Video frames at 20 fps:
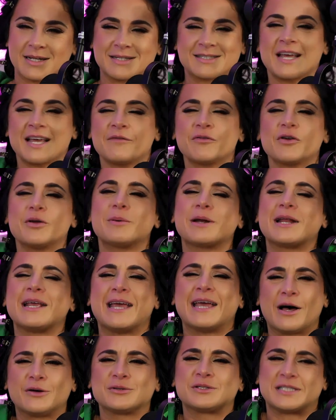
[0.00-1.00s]
everybody
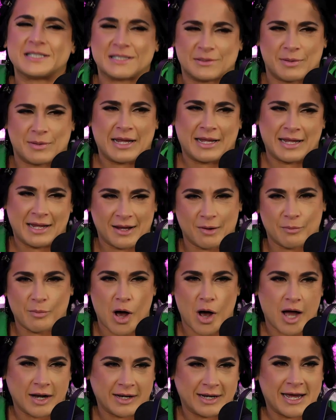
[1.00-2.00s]
else is making a
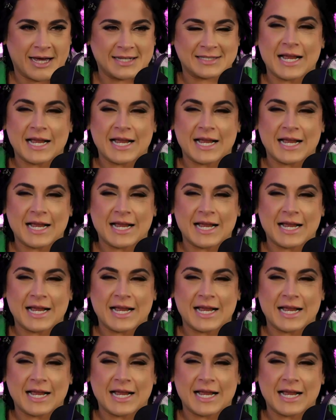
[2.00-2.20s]
podcast.